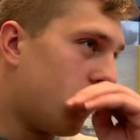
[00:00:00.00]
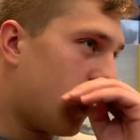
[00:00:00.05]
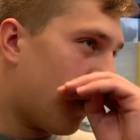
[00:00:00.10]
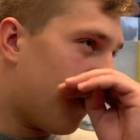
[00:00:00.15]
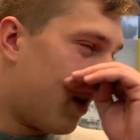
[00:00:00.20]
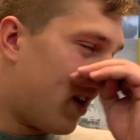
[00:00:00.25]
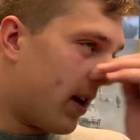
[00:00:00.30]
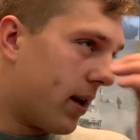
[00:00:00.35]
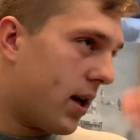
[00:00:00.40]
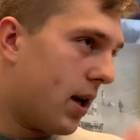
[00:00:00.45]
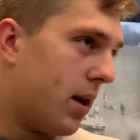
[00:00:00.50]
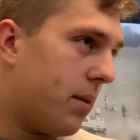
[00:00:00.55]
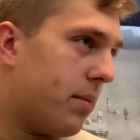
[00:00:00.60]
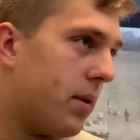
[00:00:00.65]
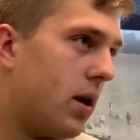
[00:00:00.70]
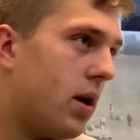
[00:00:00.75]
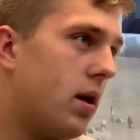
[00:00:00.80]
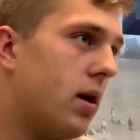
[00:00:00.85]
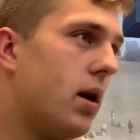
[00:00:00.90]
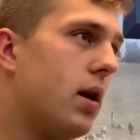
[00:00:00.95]
When I came
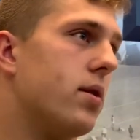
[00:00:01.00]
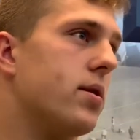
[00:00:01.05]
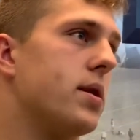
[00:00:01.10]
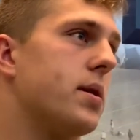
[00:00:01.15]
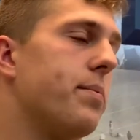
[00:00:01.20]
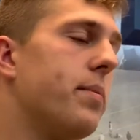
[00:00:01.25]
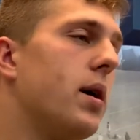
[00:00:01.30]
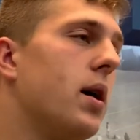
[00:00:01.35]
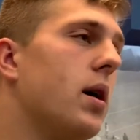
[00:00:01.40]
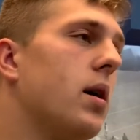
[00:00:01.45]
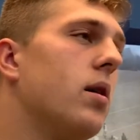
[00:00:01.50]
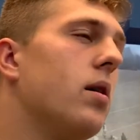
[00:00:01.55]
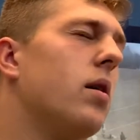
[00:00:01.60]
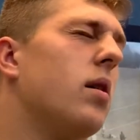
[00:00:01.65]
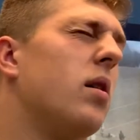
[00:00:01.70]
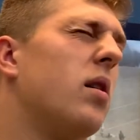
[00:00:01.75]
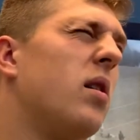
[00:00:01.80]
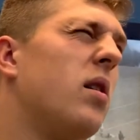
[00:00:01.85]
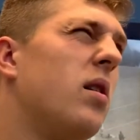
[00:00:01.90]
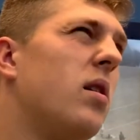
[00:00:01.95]
in, I was about
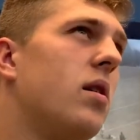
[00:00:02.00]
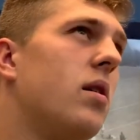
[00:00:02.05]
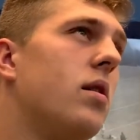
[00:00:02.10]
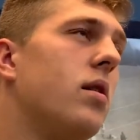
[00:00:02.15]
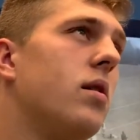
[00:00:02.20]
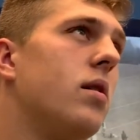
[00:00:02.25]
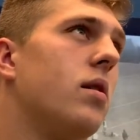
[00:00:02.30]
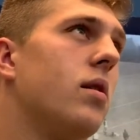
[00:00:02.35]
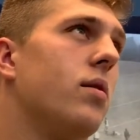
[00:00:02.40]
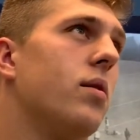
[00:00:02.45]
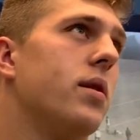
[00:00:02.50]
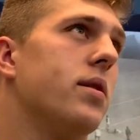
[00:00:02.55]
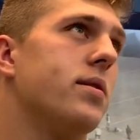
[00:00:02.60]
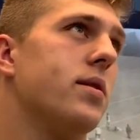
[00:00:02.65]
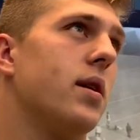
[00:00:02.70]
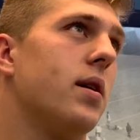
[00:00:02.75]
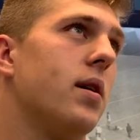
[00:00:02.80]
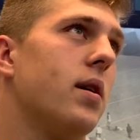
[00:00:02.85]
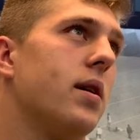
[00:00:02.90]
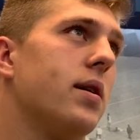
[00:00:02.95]
what was
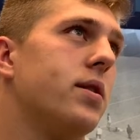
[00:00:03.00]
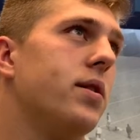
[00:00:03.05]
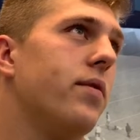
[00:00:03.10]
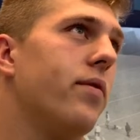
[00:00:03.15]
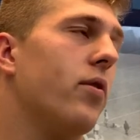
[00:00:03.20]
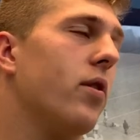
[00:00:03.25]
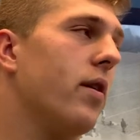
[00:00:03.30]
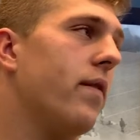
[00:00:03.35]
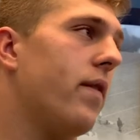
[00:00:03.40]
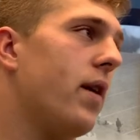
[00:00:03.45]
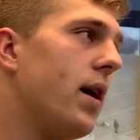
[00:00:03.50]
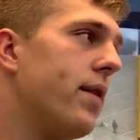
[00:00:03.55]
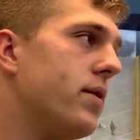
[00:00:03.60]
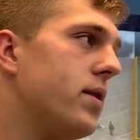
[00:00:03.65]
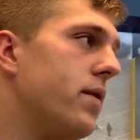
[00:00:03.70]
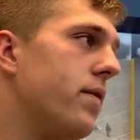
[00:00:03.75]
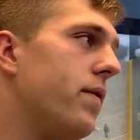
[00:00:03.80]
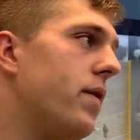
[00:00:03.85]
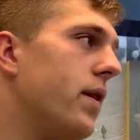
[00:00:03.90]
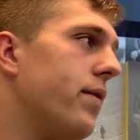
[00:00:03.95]
I like 245,
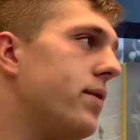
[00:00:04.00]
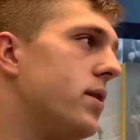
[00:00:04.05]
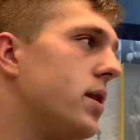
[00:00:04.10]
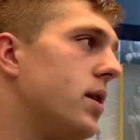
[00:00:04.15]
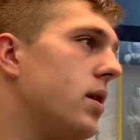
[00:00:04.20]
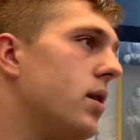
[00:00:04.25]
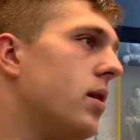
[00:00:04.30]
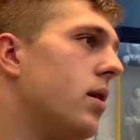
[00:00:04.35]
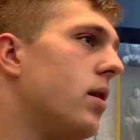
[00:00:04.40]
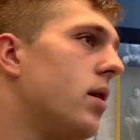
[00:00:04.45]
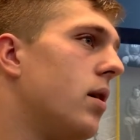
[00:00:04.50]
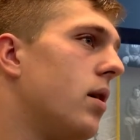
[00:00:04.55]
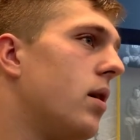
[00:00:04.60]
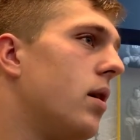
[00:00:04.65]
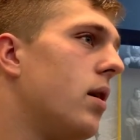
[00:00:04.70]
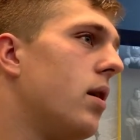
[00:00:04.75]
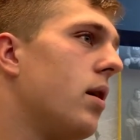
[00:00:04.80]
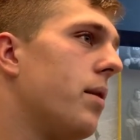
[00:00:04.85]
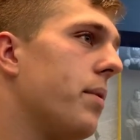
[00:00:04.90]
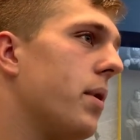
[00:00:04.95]
250
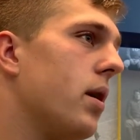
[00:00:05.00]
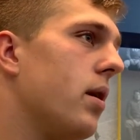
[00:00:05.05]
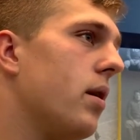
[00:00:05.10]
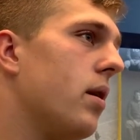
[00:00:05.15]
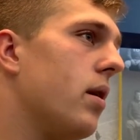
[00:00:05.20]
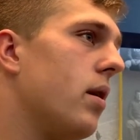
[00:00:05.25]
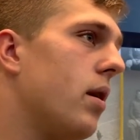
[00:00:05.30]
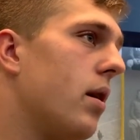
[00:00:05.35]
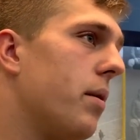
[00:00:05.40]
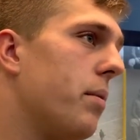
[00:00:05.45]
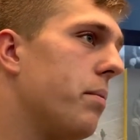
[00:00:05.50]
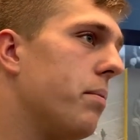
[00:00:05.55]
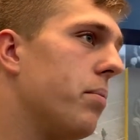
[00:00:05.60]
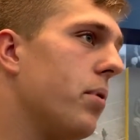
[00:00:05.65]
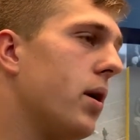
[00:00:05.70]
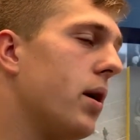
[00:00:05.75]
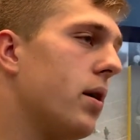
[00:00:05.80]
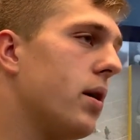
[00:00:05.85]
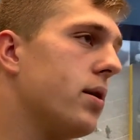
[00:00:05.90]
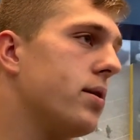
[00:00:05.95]
getting I'm um,
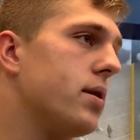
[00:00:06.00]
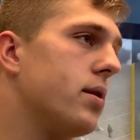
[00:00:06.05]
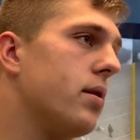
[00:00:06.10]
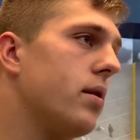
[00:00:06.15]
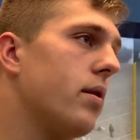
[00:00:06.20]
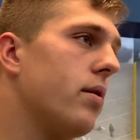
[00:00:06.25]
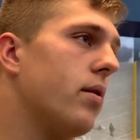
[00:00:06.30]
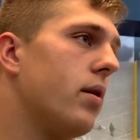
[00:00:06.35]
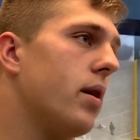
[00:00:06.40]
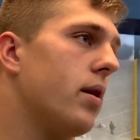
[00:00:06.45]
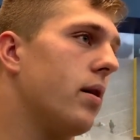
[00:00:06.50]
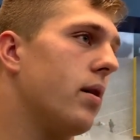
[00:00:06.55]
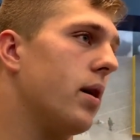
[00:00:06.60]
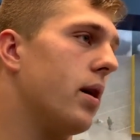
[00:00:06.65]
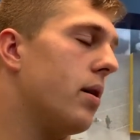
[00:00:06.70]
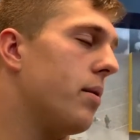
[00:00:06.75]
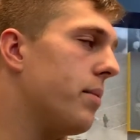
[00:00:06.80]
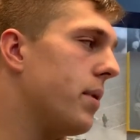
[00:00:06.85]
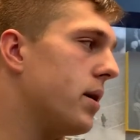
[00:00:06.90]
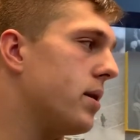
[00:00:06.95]
pretty close to 300
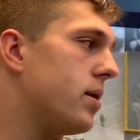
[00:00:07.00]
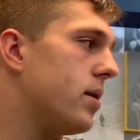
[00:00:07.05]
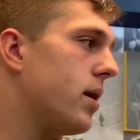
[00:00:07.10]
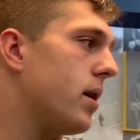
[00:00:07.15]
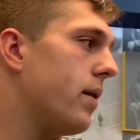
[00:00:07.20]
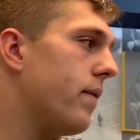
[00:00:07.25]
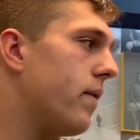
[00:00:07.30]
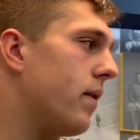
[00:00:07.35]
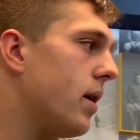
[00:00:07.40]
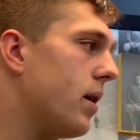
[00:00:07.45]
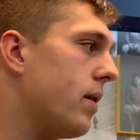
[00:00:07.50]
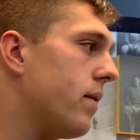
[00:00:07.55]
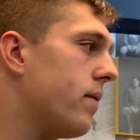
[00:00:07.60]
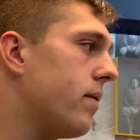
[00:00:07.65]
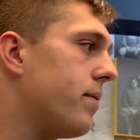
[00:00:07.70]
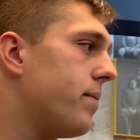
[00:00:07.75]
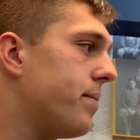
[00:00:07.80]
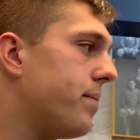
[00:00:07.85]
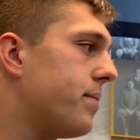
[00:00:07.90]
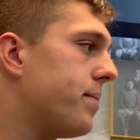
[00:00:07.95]
now. I'm about 295.
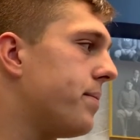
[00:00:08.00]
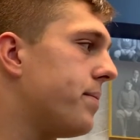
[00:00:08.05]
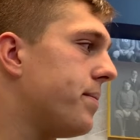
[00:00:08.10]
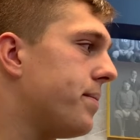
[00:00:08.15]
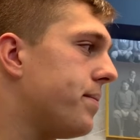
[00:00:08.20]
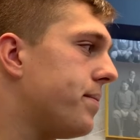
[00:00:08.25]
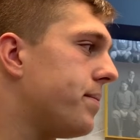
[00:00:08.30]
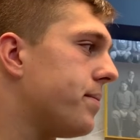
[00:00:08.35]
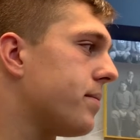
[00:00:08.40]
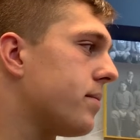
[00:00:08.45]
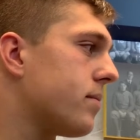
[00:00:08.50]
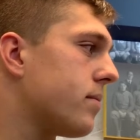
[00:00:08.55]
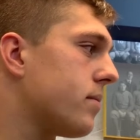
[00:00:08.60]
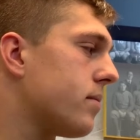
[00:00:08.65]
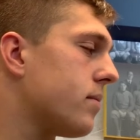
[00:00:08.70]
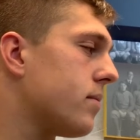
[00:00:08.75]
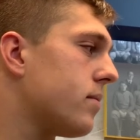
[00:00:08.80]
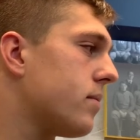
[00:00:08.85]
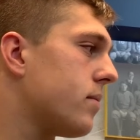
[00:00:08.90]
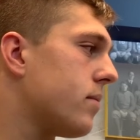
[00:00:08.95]
What's your
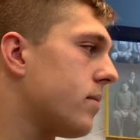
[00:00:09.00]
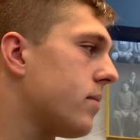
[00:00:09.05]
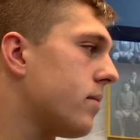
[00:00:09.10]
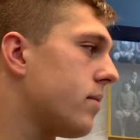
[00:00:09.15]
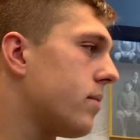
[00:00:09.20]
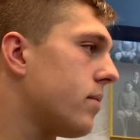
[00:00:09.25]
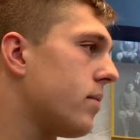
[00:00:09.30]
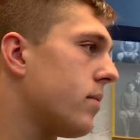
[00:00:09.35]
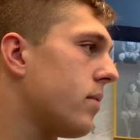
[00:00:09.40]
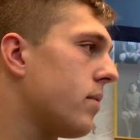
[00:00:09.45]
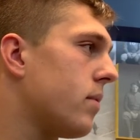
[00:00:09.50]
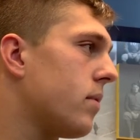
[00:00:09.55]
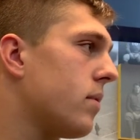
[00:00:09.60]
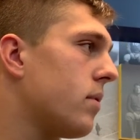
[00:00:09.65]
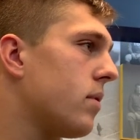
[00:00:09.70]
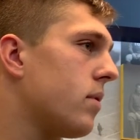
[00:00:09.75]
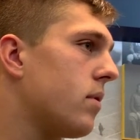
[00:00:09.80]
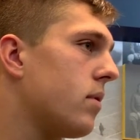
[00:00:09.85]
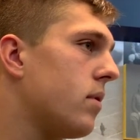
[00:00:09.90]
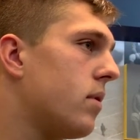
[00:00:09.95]
ultimate goal? Have they
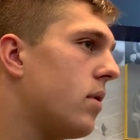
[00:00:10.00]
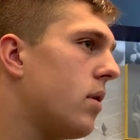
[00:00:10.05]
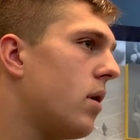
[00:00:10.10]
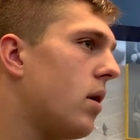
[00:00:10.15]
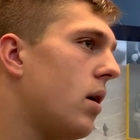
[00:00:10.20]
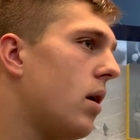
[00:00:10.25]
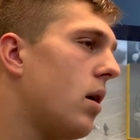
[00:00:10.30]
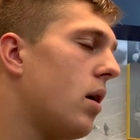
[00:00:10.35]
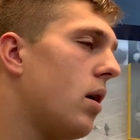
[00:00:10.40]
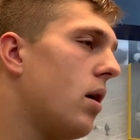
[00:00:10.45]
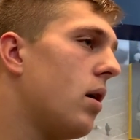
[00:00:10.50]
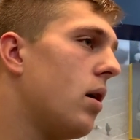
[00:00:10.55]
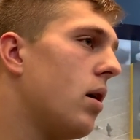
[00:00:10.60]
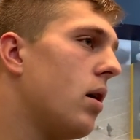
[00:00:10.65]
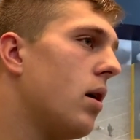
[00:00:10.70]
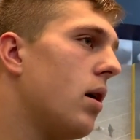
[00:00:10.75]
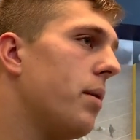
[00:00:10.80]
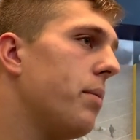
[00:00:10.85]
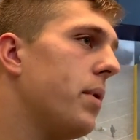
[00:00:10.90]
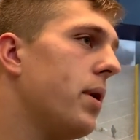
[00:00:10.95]
told you what they want you to be?
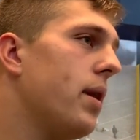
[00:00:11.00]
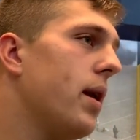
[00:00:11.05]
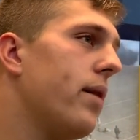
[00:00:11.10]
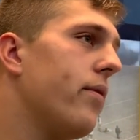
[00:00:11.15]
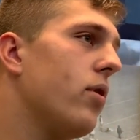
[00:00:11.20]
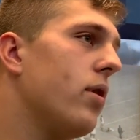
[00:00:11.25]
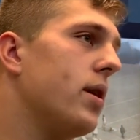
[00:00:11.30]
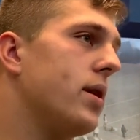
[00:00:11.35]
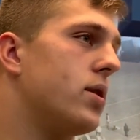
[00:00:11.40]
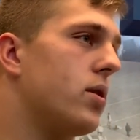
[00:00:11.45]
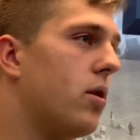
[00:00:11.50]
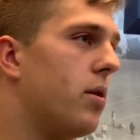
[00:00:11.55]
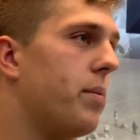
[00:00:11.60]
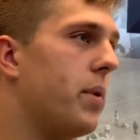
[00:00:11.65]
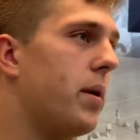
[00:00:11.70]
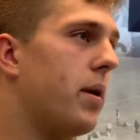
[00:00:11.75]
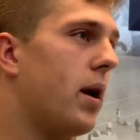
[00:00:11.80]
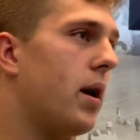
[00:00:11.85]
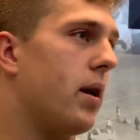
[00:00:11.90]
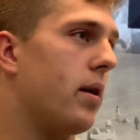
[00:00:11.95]
I mean, they haven't really told
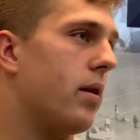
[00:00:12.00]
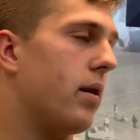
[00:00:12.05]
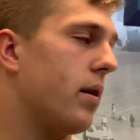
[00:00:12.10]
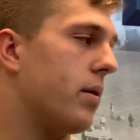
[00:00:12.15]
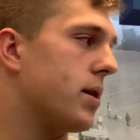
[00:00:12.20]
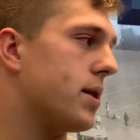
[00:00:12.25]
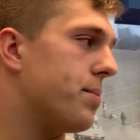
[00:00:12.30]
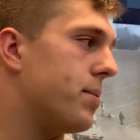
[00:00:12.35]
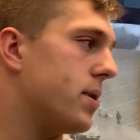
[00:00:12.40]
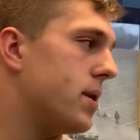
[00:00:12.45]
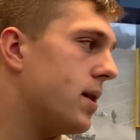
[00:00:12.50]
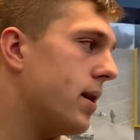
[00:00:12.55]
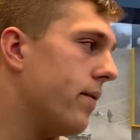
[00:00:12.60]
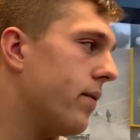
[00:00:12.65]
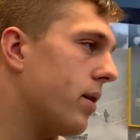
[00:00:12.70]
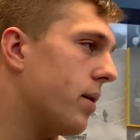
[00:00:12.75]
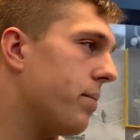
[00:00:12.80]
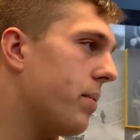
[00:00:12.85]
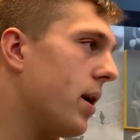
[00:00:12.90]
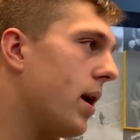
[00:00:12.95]
me anything
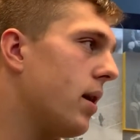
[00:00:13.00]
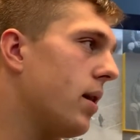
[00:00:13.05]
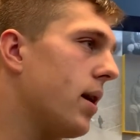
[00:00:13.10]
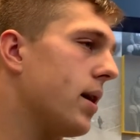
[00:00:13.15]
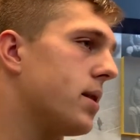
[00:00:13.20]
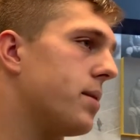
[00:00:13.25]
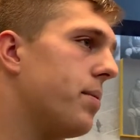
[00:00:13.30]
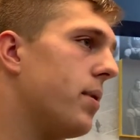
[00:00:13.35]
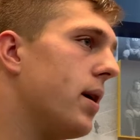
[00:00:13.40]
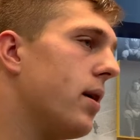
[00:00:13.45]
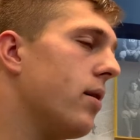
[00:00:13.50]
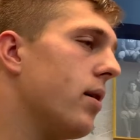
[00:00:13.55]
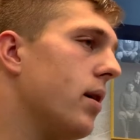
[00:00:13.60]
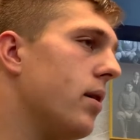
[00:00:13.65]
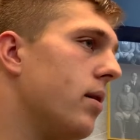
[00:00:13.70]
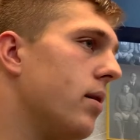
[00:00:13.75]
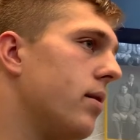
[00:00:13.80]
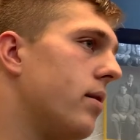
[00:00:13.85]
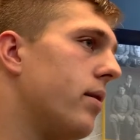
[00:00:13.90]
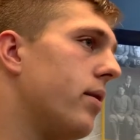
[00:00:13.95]
specific, but I'd like to play
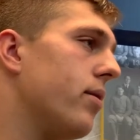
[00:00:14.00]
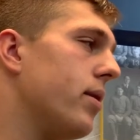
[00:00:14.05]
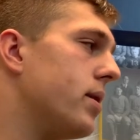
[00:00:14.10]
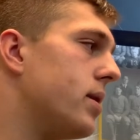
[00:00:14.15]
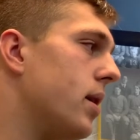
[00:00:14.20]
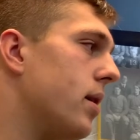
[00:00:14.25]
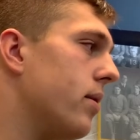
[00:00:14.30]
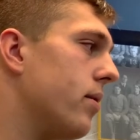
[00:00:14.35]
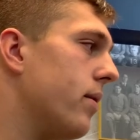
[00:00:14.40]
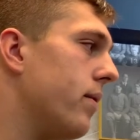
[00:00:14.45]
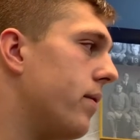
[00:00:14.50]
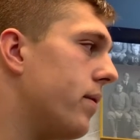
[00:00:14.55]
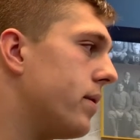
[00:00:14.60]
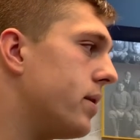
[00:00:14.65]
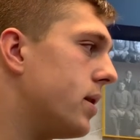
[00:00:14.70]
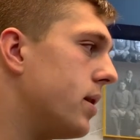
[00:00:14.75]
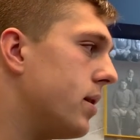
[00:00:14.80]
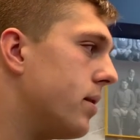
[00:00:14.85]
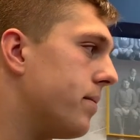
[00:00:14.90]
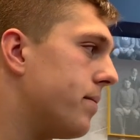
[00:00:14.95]
around 310,
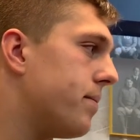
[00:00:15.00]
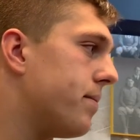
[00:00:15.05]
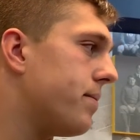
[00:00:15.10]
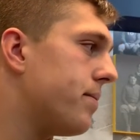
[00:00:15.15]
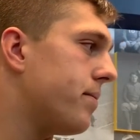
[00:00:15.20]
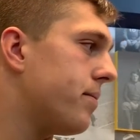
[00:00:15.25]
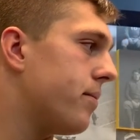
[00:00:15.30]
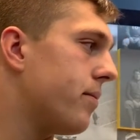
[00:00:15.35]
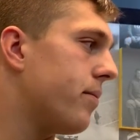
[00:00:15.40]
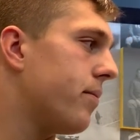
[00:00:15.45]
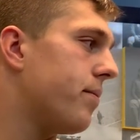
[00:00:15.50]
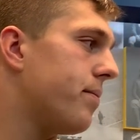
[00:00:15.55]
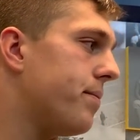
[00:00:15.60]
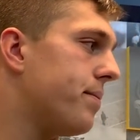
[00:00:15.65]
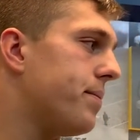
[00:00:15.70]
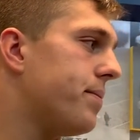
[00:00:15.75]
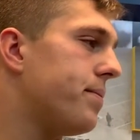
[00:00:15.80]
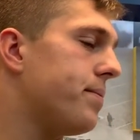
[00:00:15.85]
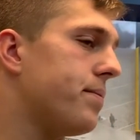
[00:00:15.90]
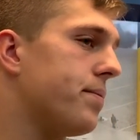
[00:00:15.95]
315.
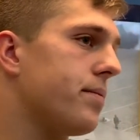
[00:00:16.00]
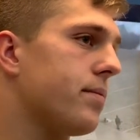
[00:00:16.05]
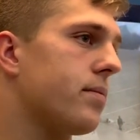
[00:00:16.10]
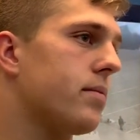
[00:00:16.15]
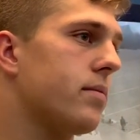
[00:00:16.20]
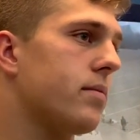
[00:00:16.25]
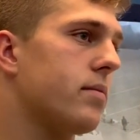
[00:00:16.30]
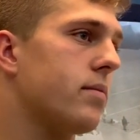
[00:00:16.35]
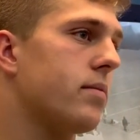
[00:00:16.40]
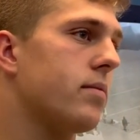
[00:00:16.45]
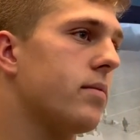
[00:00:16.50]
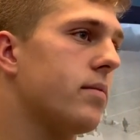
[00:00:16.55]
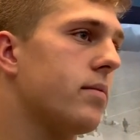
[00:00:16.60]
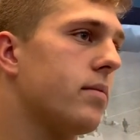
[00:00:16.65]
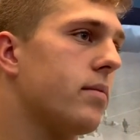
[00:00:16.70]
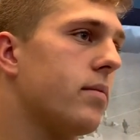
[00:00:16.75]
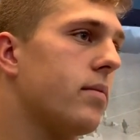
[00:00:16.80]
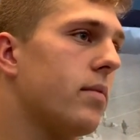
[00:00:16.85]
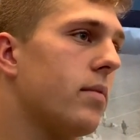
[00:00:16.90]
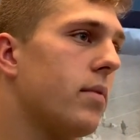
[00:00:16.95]
What's that process like?
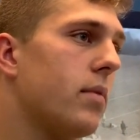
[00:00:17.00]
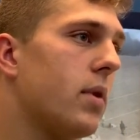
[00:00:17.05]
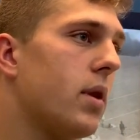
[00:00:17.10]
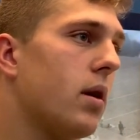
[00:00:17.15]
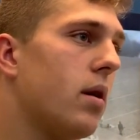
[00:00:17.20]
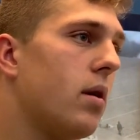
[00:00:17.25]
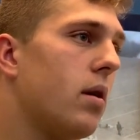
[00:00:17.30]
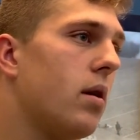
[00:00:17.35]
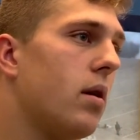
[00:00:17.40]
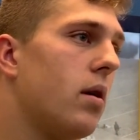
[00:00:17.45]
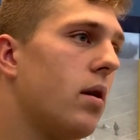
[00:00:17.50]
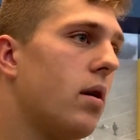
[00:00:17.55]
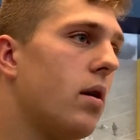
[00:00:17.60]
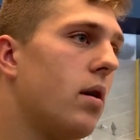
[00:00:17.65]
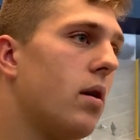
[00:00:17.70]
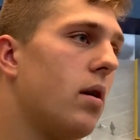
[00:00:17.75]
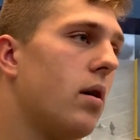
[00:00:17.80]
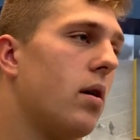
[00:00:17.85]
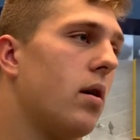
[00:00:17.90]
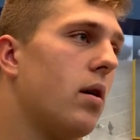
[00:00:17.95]
Adding that much
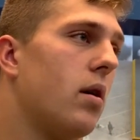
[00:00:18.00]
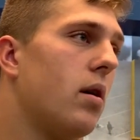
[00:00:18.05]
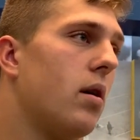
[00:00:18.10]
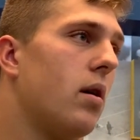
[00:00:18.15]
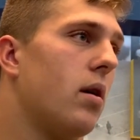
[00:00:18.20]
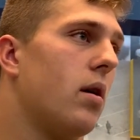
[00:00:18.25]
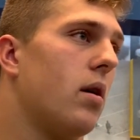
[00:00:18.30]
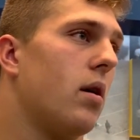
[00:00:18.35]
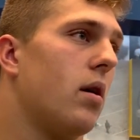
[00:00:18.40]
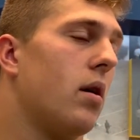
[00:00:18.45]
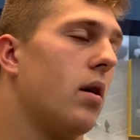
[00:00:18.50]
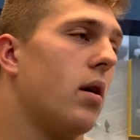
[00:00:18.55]
weight that quickly?